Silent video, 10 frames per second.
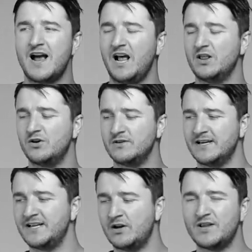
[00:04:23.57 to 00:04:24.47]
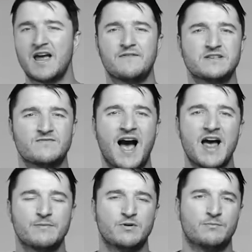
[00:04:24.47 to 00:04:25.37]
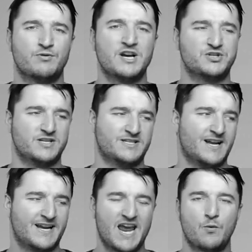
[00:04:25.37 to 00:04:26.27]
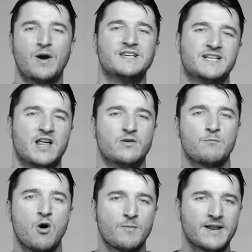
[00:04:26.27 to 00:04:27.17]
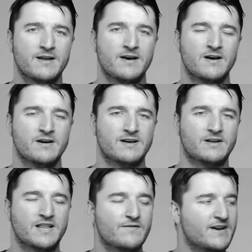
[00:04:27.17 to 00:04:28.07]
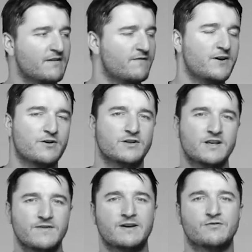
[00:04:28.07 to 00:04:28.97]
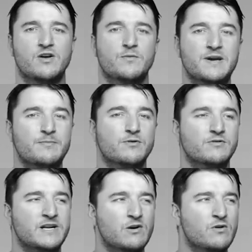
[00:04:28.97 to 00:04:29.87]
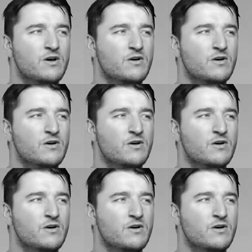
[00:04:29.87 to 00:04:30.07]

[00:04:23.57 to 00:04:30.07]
I gotta learn that, you know, life is valuable and precious, and I can't waste another moment living in fear or living for other people. You know,